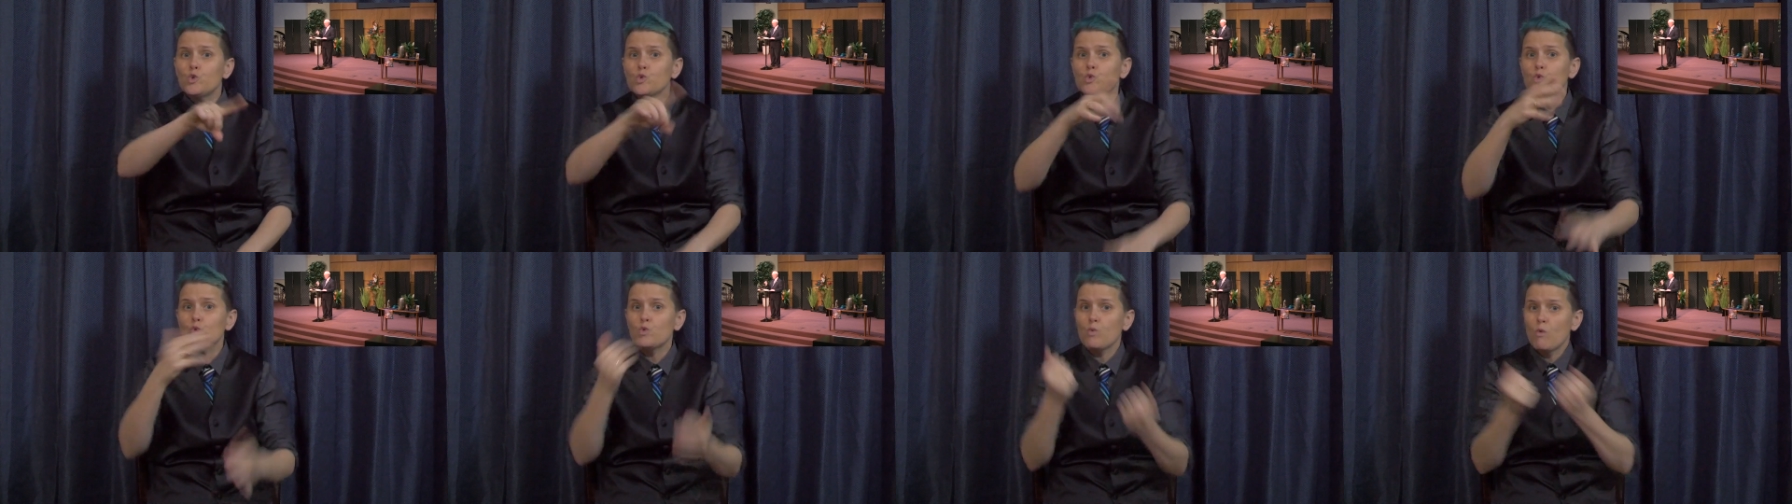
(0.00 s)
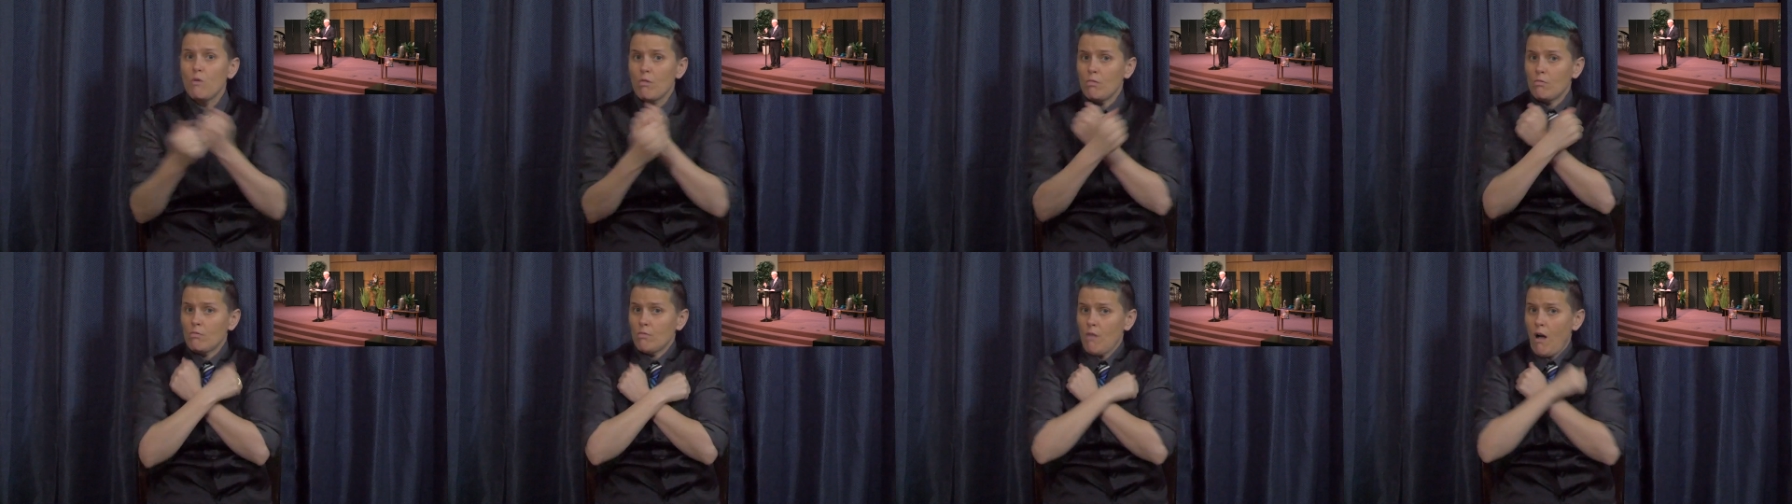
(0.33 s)

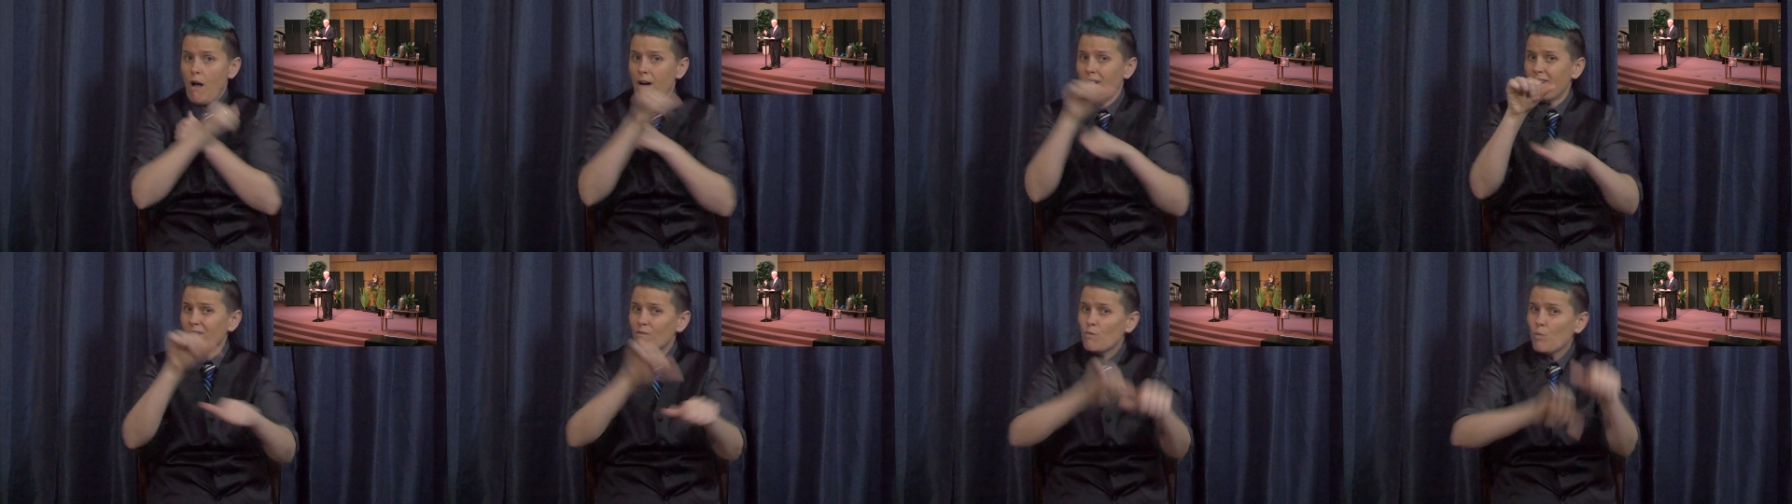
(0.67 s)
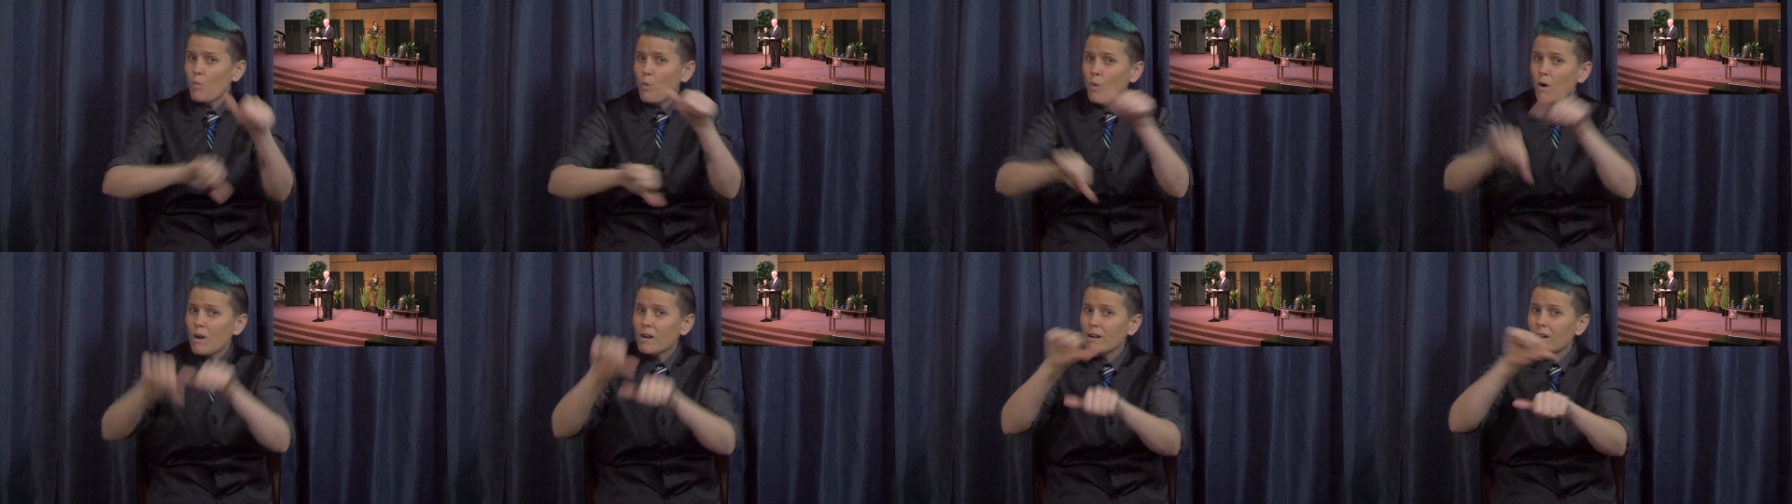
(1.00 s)
just as
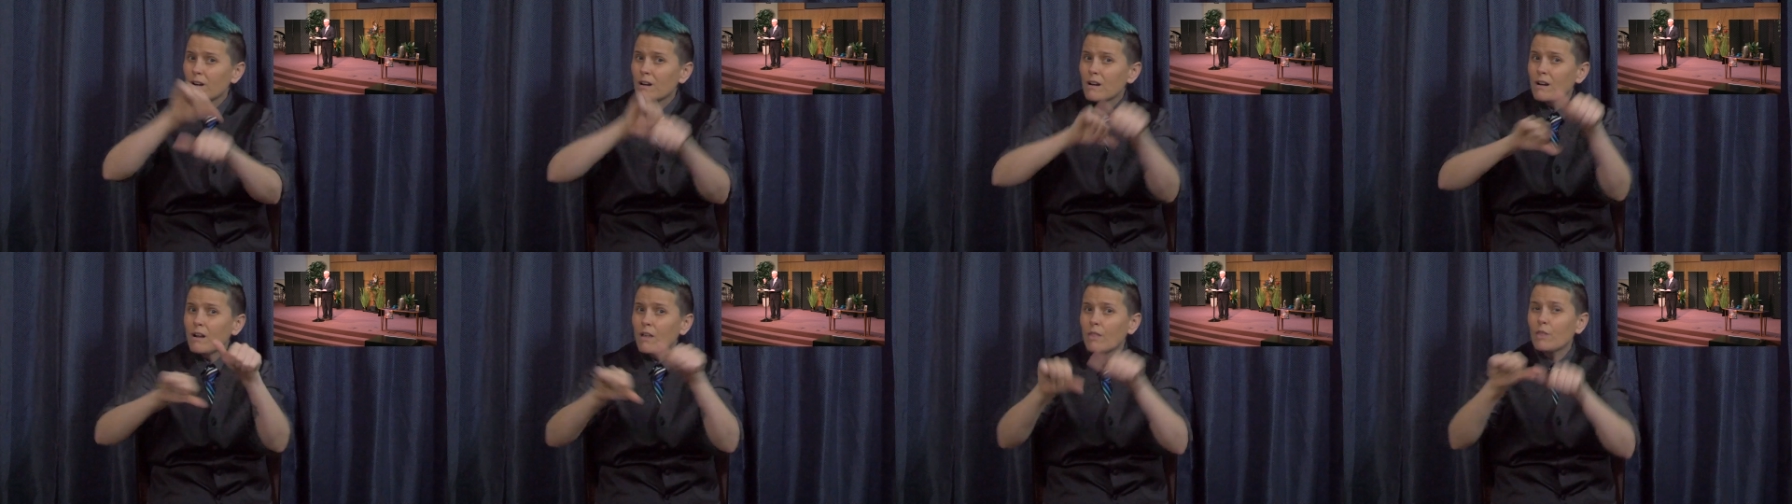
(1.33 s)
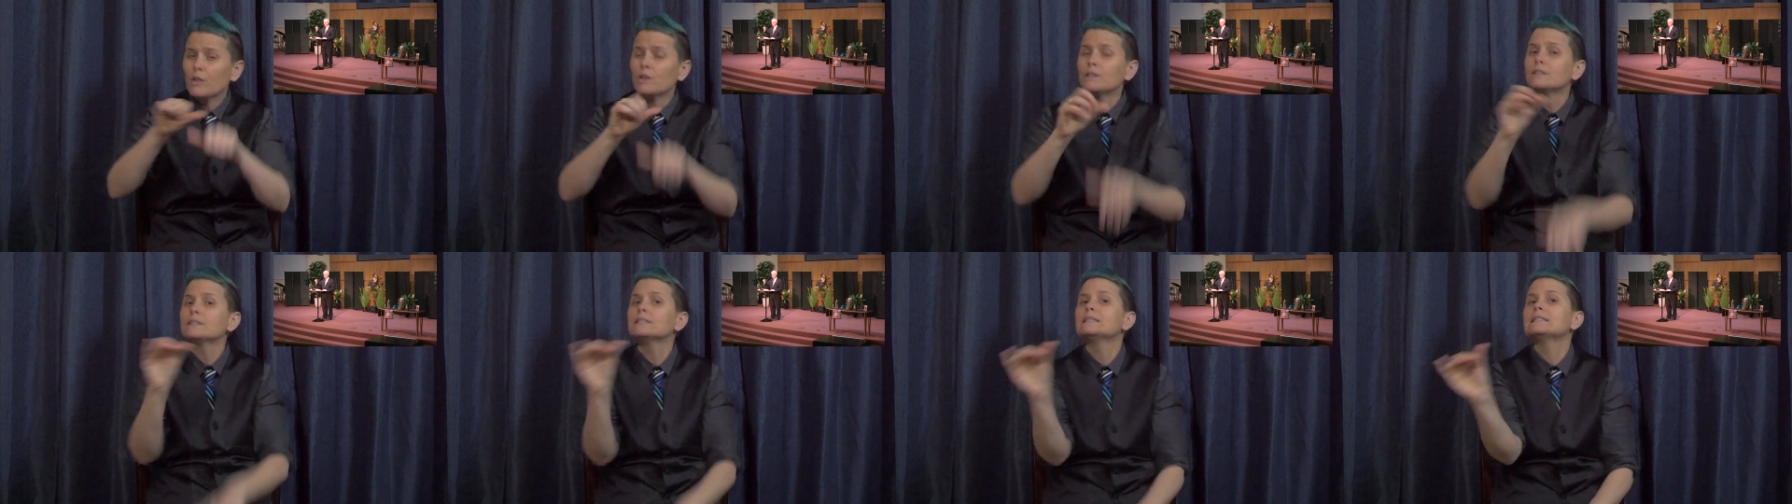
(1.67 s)
I have
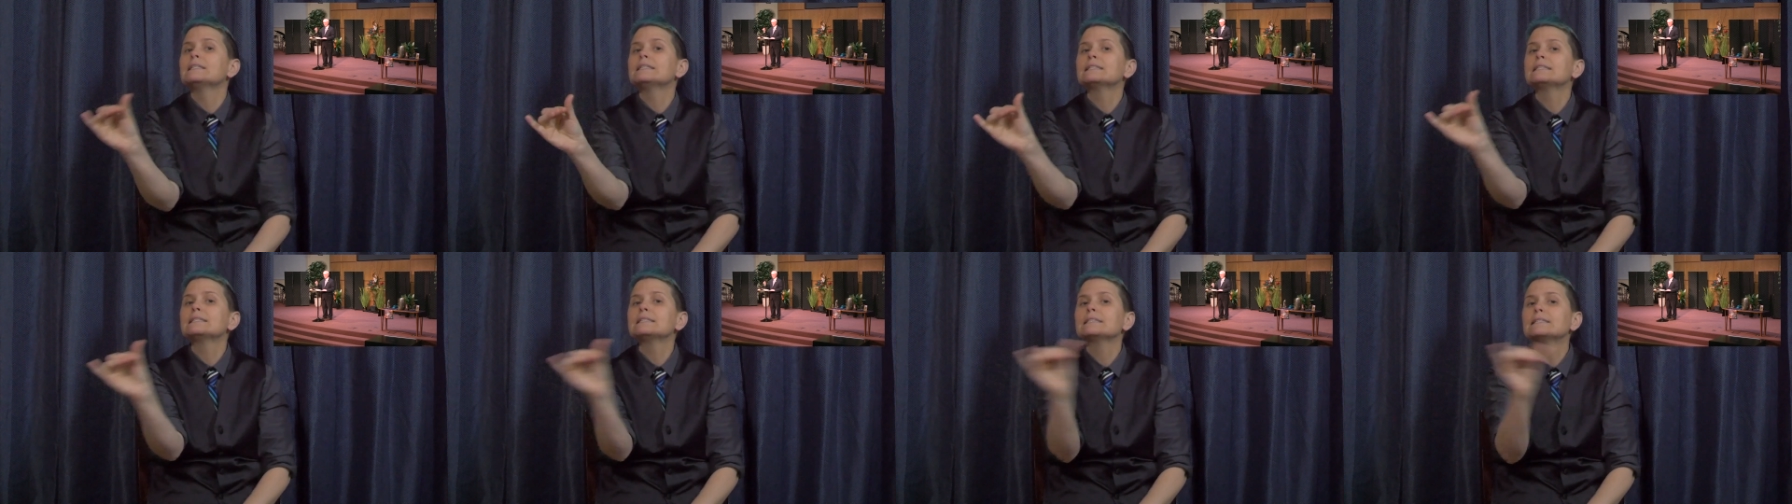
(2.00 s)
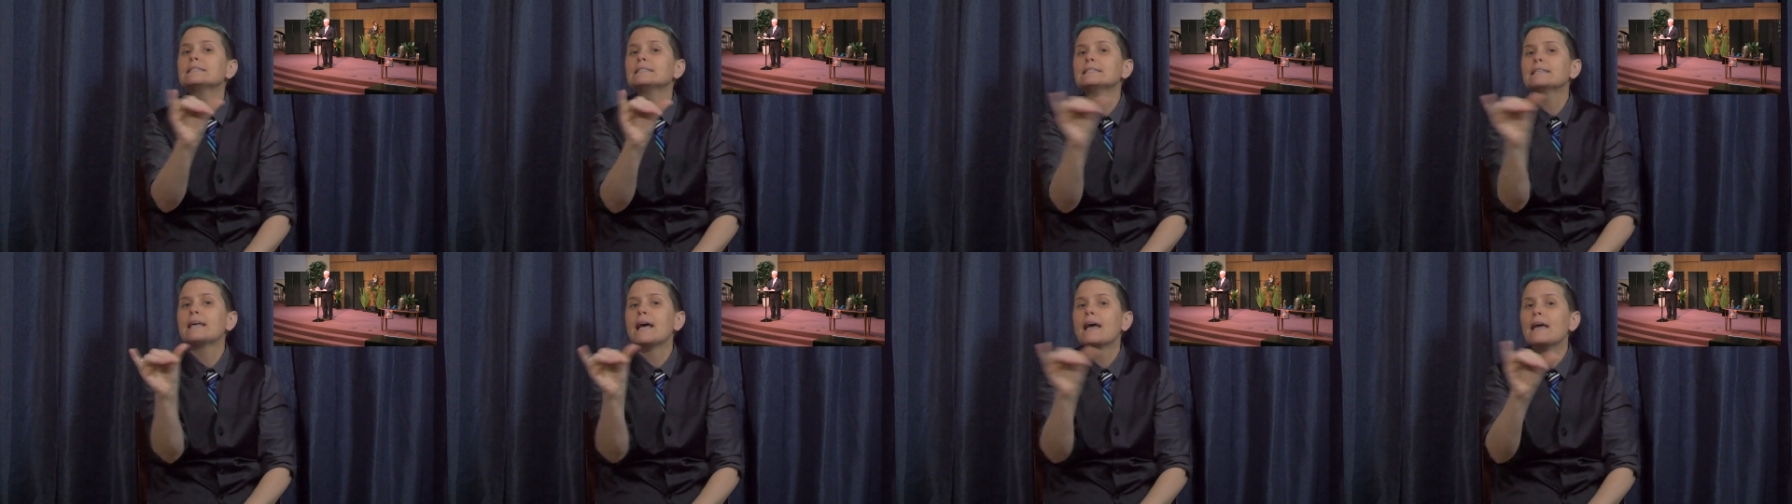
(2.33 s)
loved you.